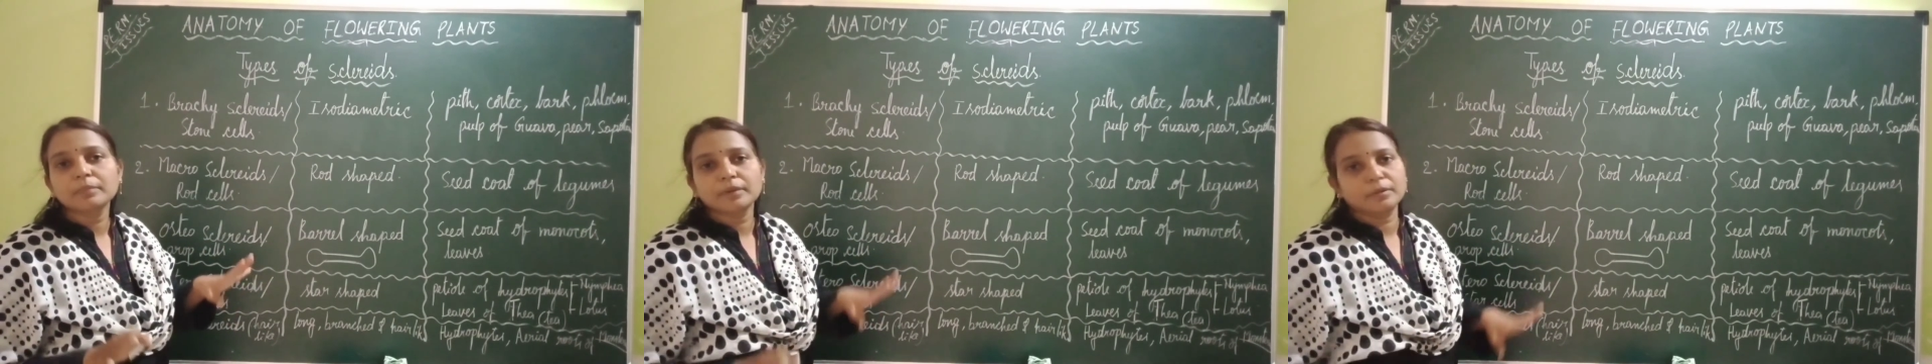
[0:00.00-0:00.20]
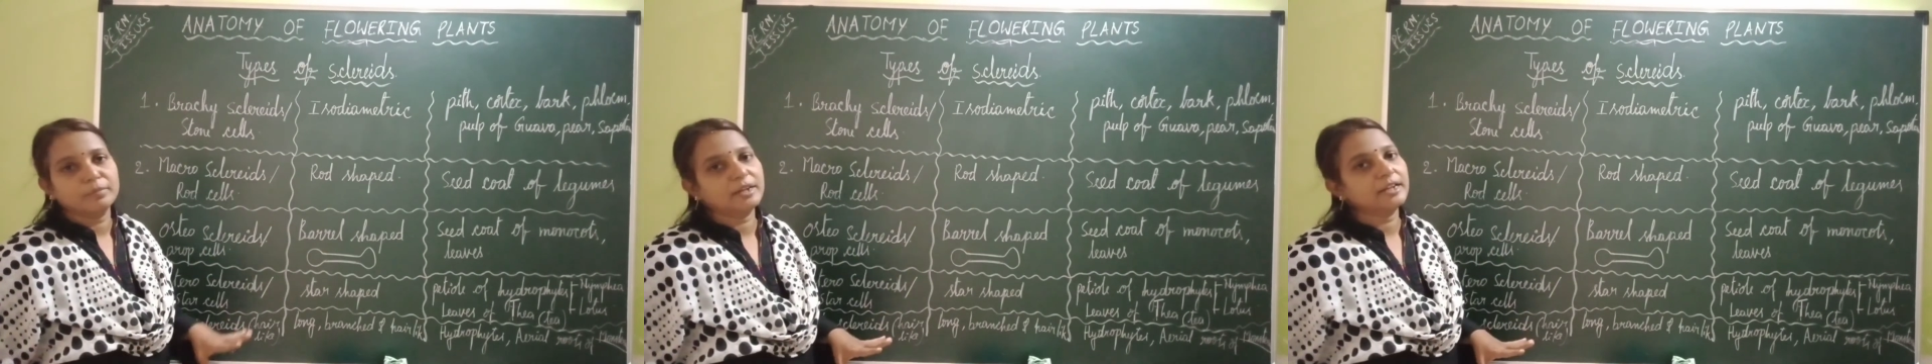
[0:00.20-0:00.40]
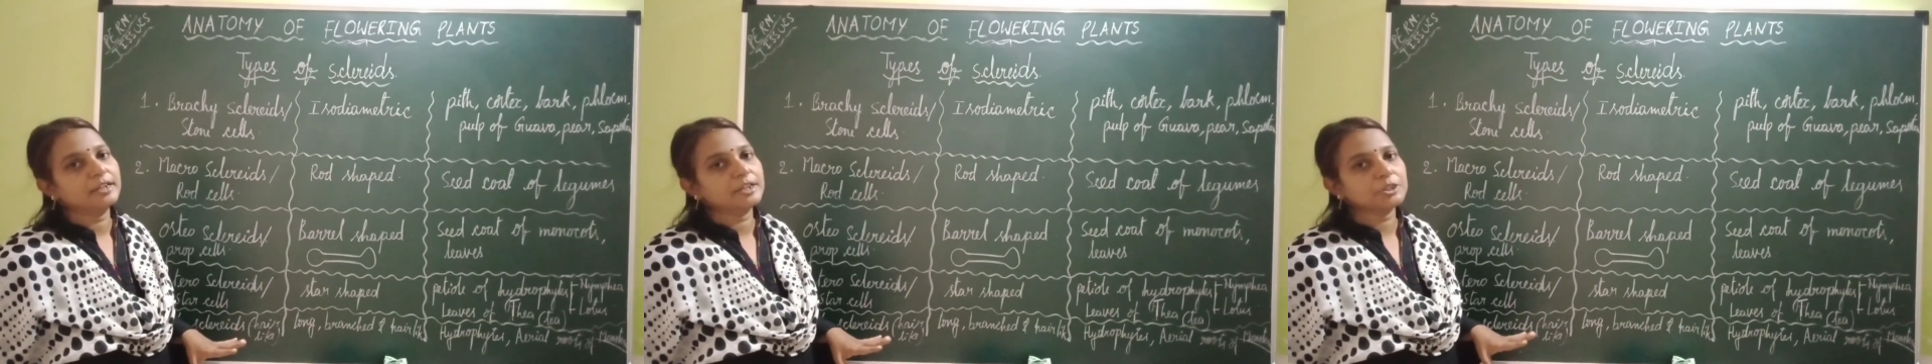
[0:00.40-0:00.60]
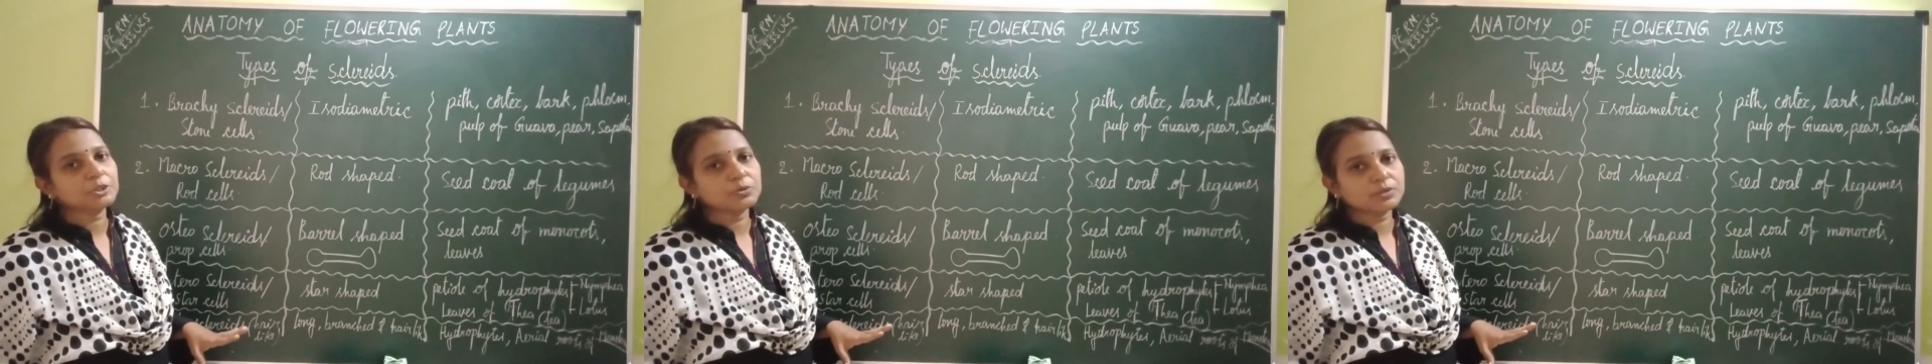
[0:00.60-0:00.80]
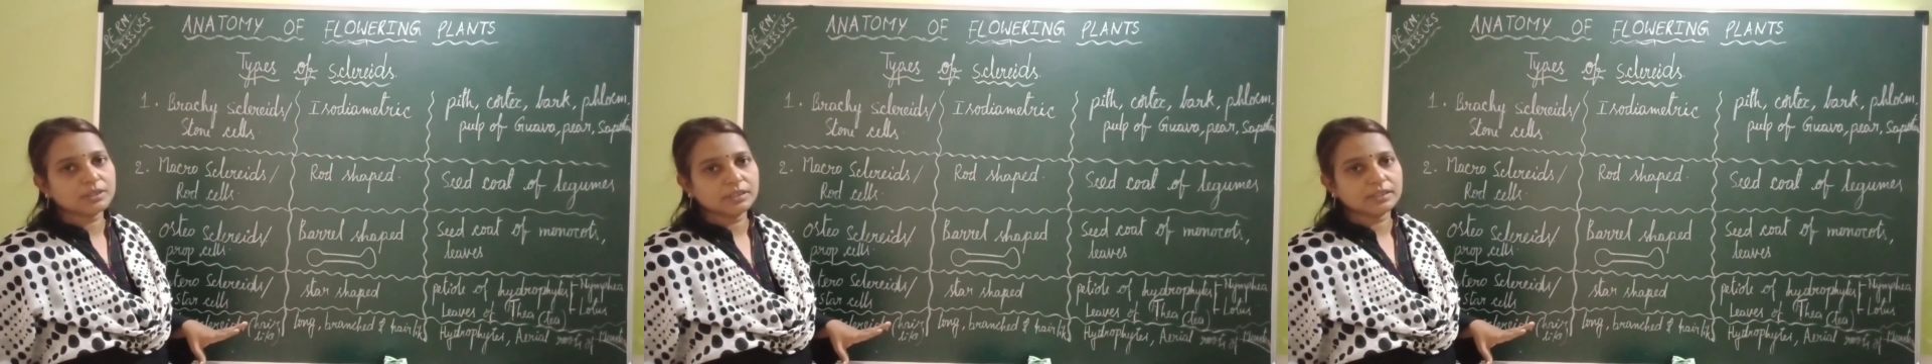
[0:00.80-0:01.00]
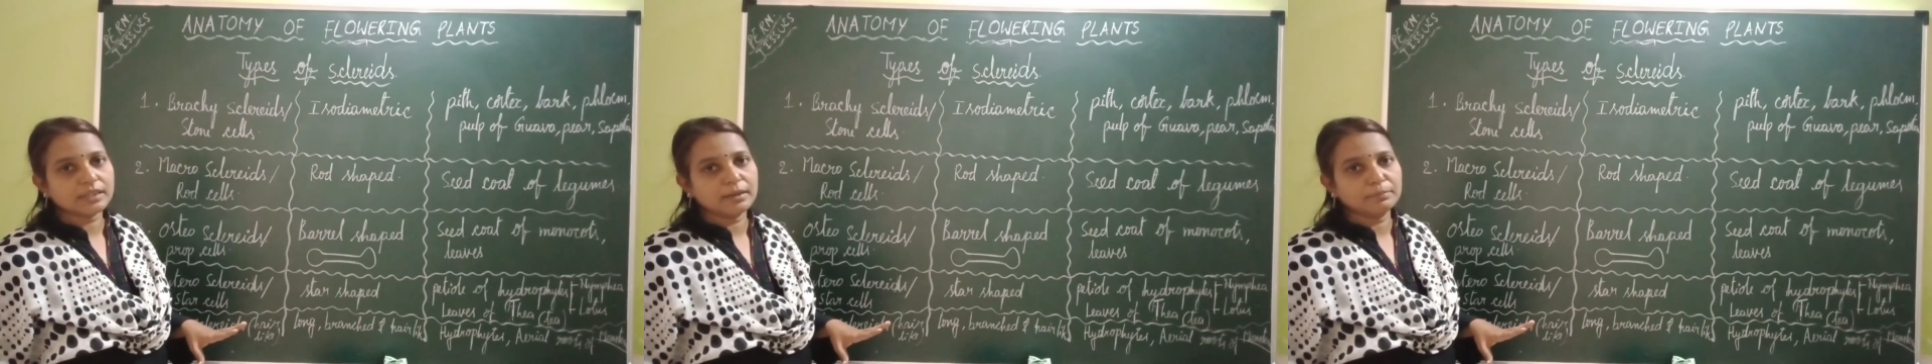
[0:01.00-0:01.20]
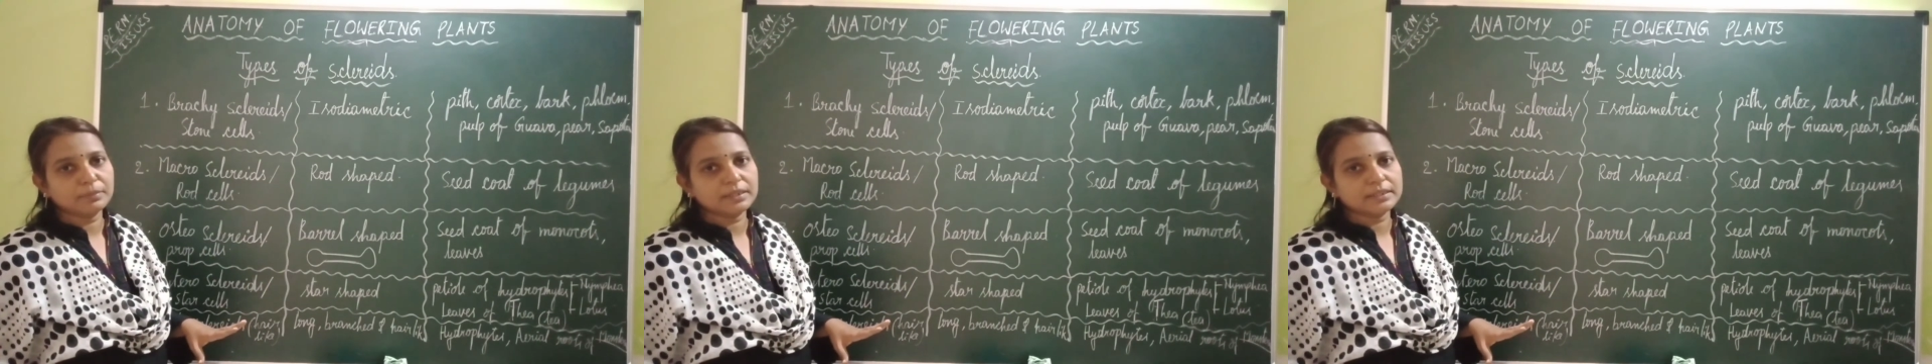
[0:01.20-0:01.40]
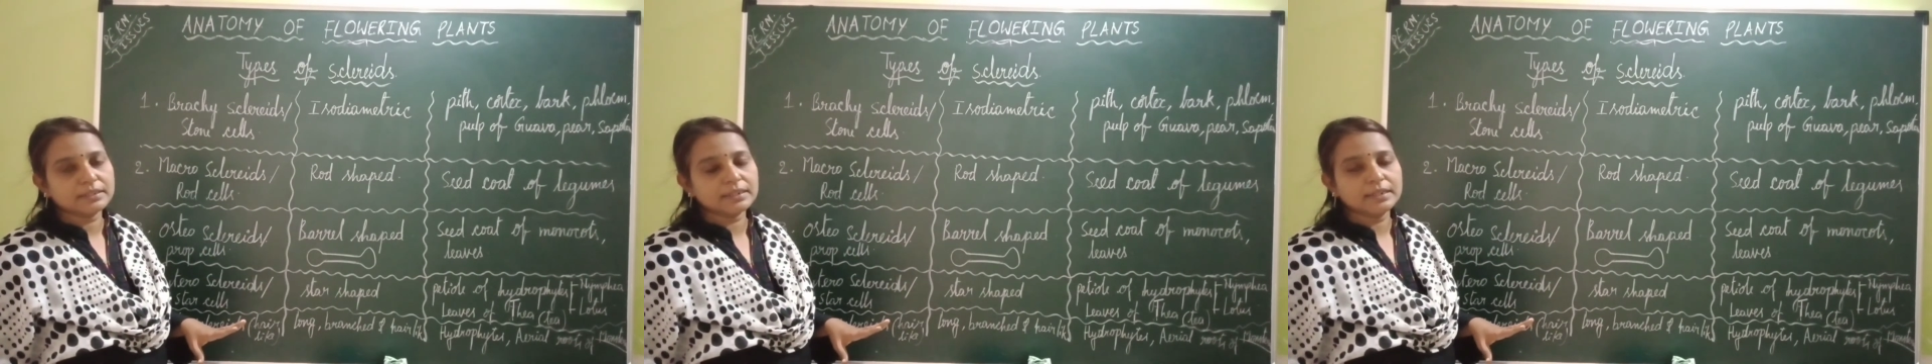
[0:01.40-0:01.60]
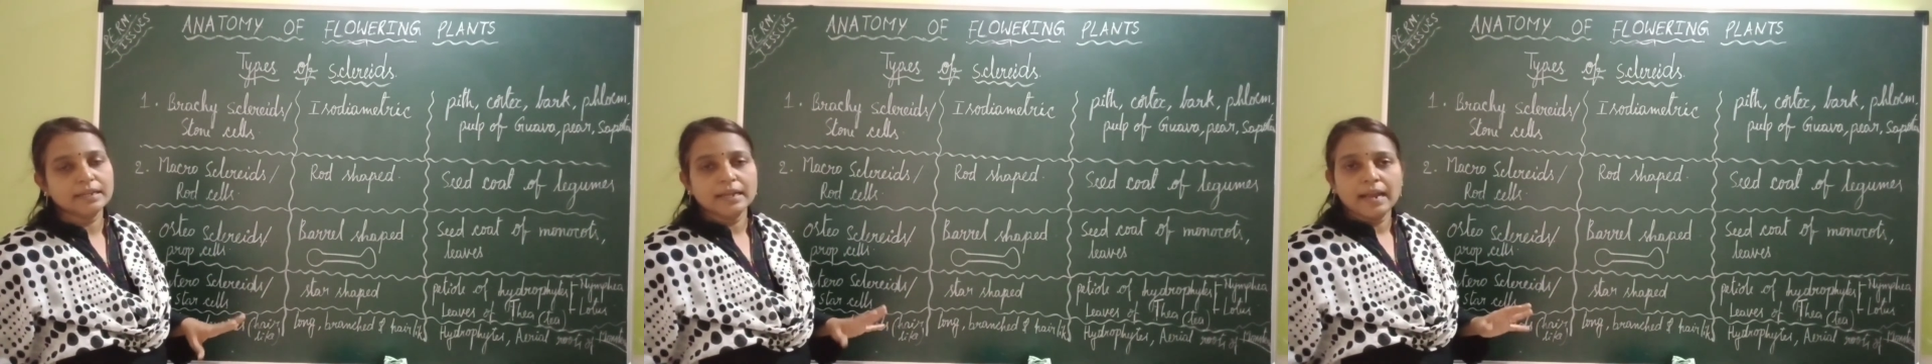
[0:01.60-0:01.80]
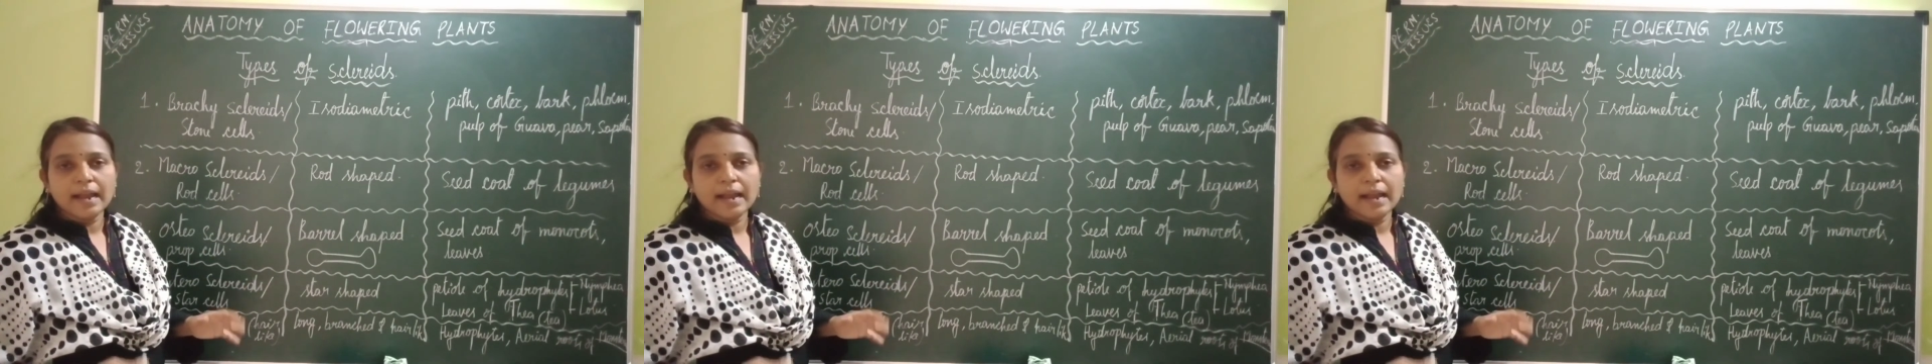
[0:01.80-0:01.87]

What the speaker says: permanent tissues is completed,